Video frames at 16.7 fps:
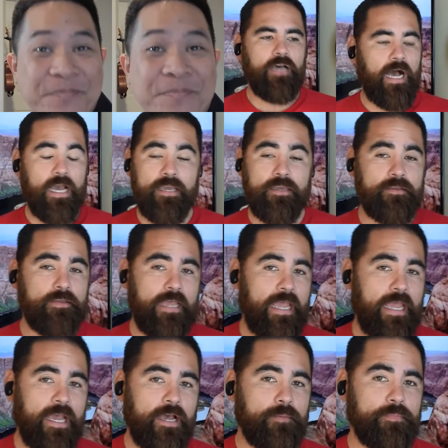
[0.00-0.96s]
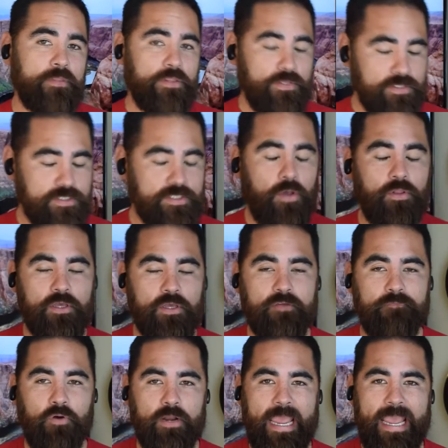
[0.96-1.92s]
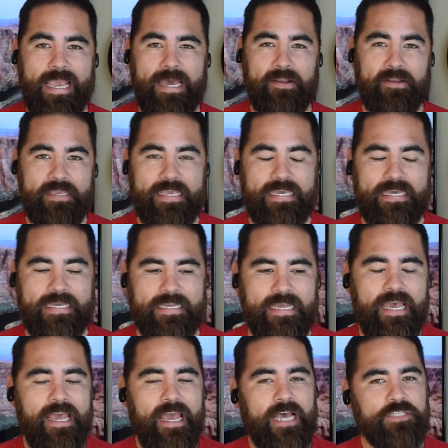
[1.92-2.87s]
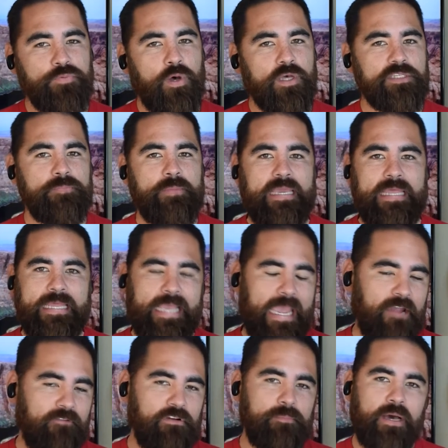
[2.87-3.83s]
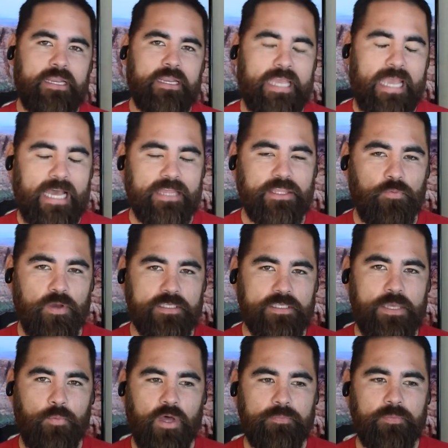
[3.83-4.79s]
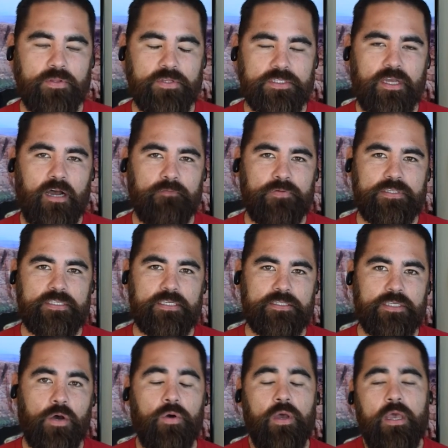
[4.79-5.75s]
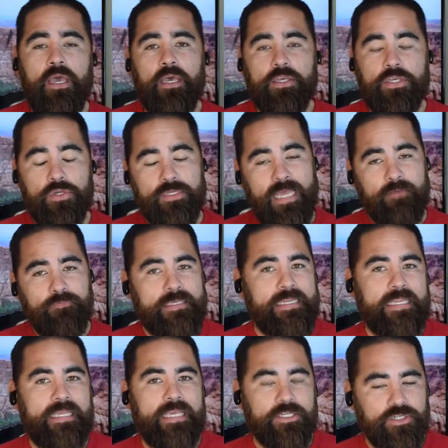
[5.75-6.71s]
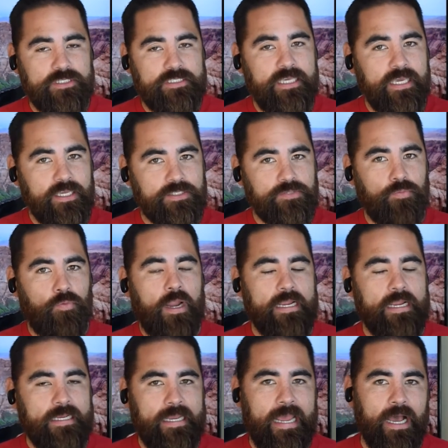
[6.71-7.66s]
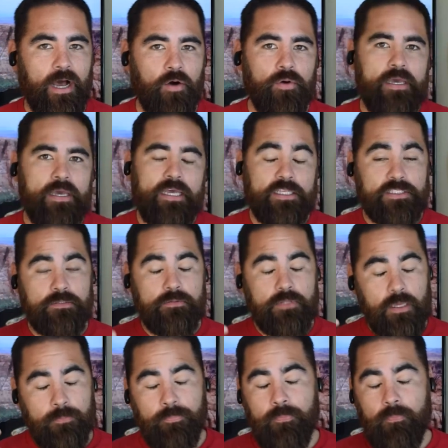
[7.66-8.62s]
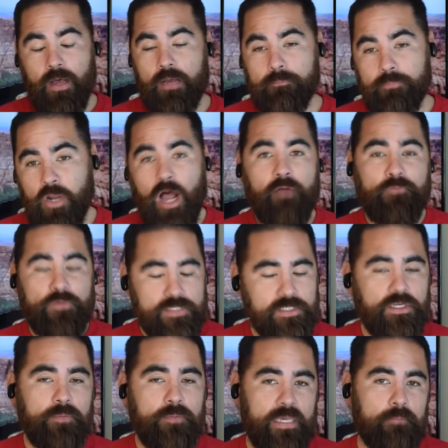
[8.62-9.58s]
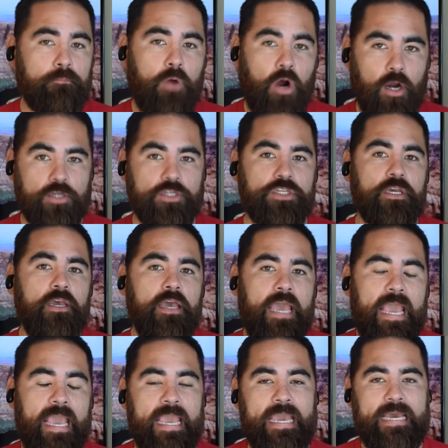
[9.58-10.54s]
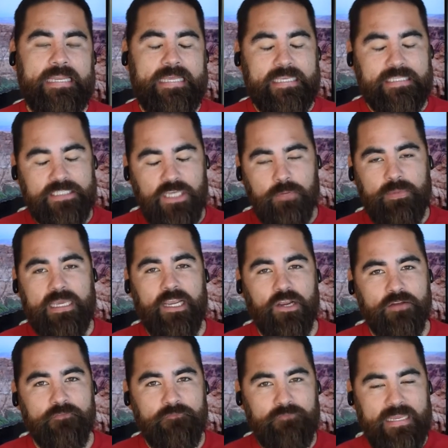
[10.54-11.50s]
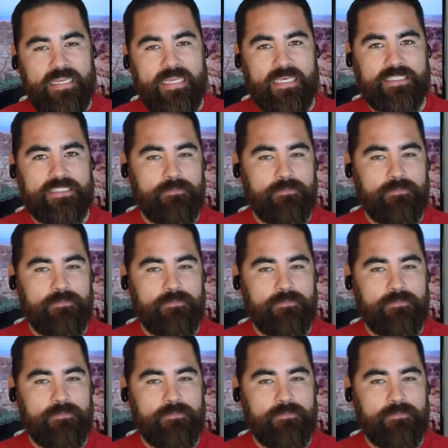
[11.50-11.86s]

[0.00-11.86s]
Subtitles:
I am so looking forward to hanging out again, as well as meeting everybody at the Real Estate Wealth Builders Conference. And so you definitely need to get your tickets right now. It's the conference is going to be in March, and it's going to be here in Phoenix.